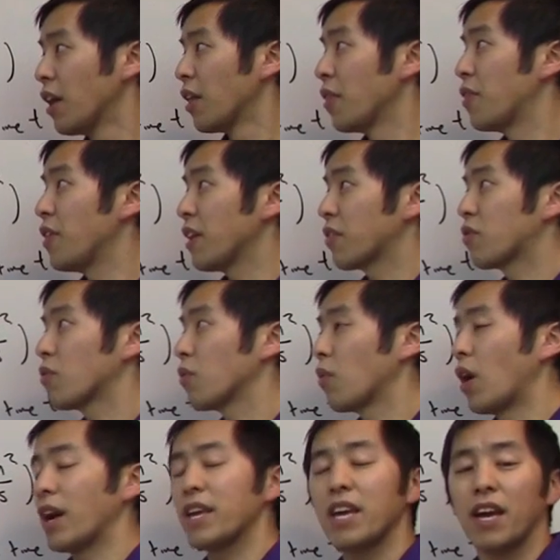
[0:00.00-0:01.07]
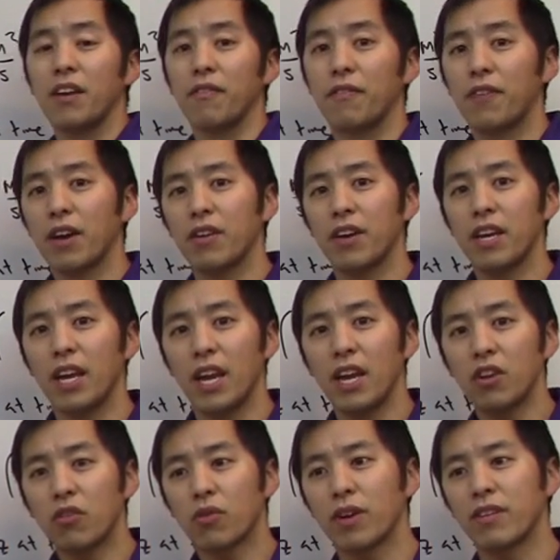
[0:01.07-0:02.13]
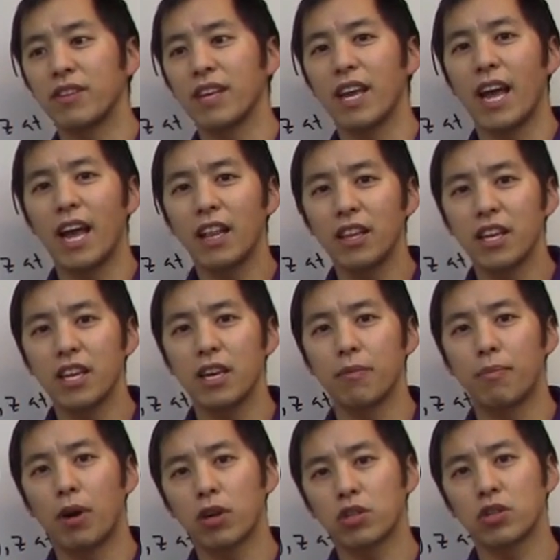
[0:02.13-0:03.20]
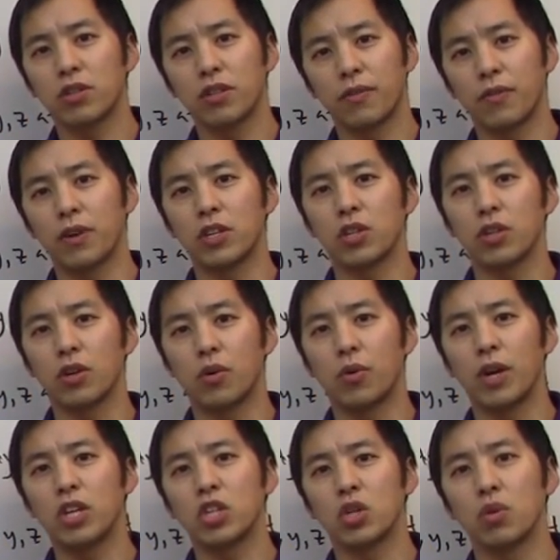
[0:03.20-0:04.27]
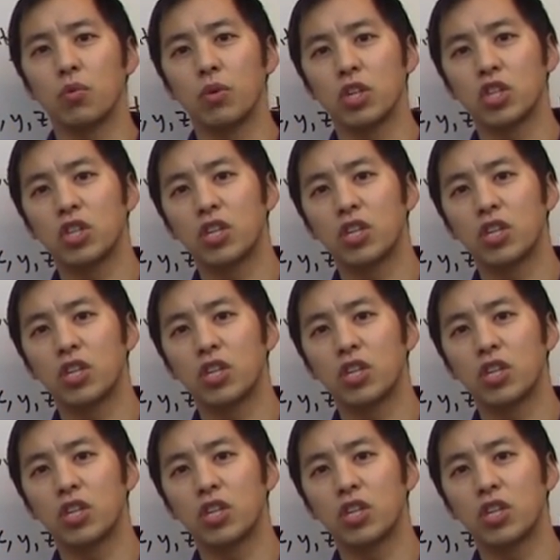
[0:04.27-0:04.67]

this, again, very interesting, elegant partial differential equation which